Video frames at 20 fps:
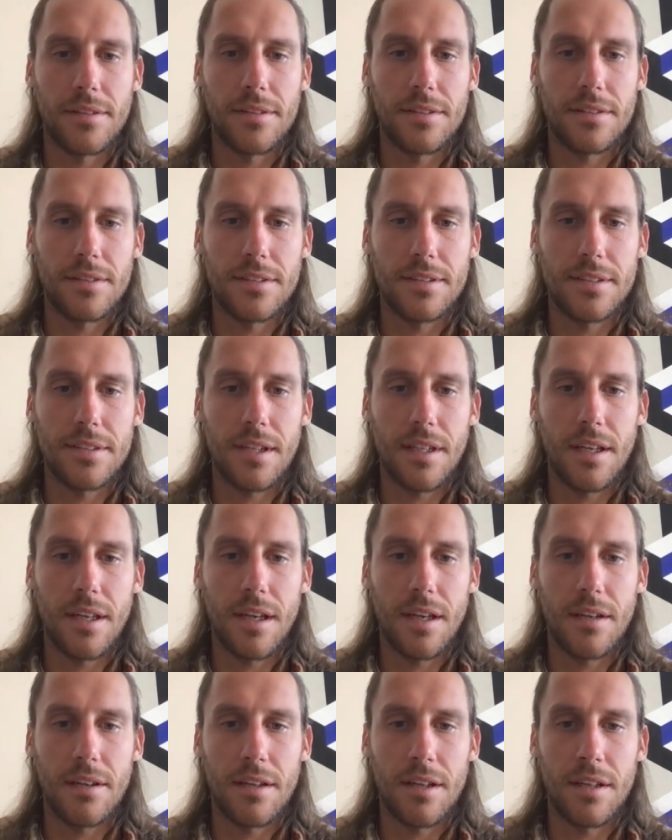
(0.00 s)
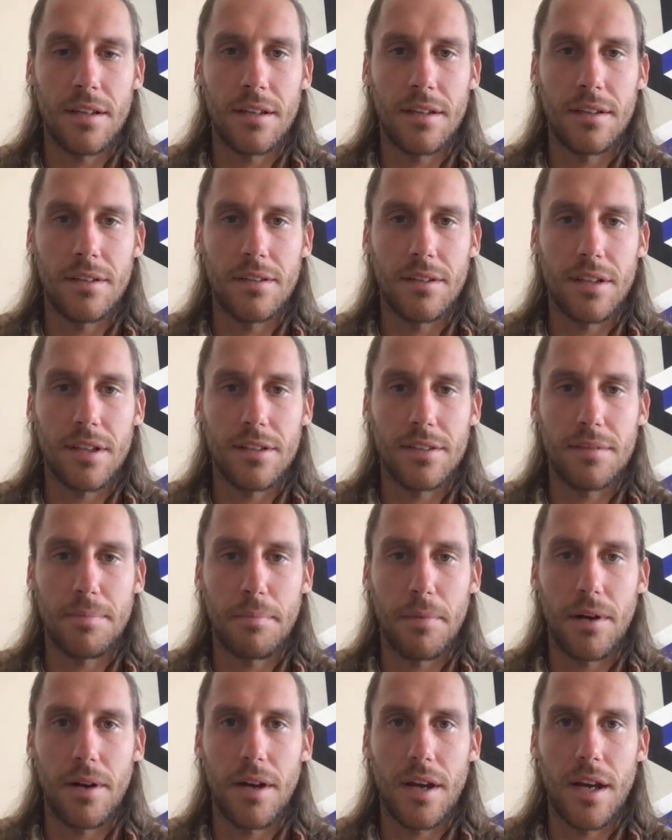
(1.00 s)
See, you can
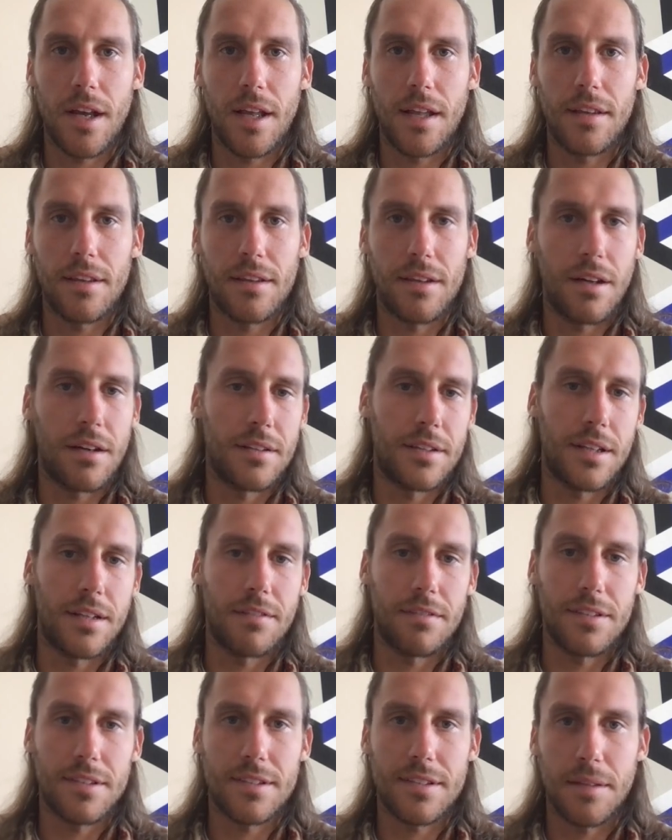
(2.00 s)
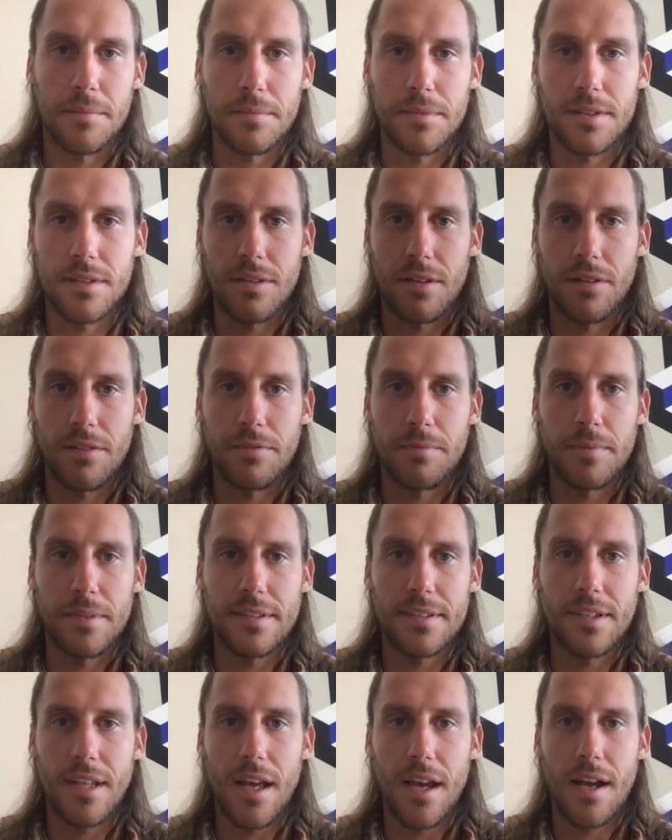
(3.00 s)
spot out. No, there was some sort of
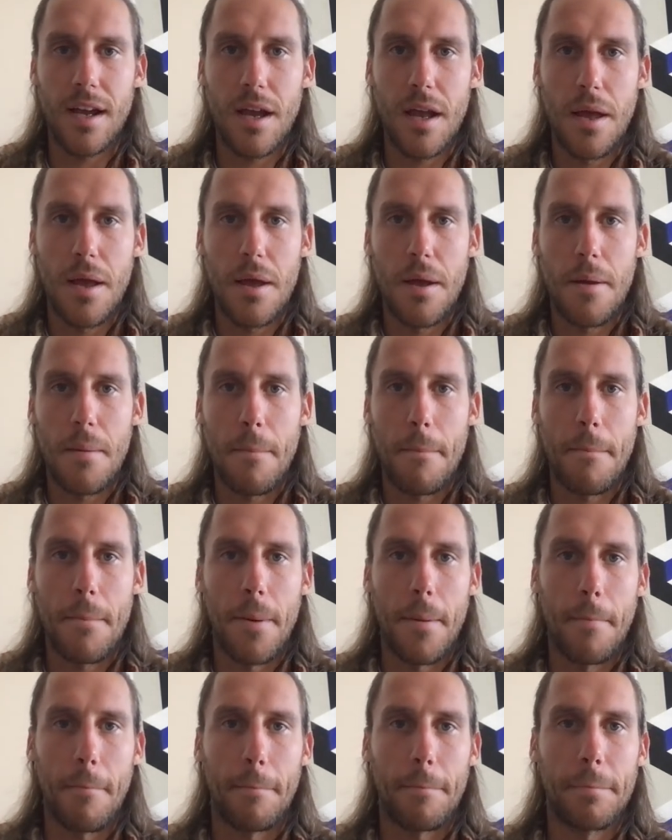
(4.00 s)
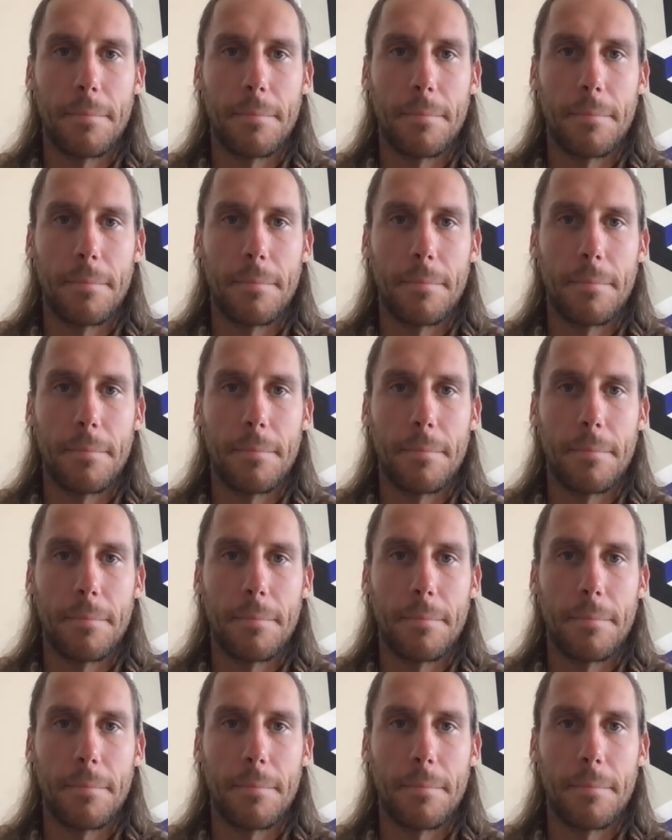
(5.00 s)
mistake. Boom.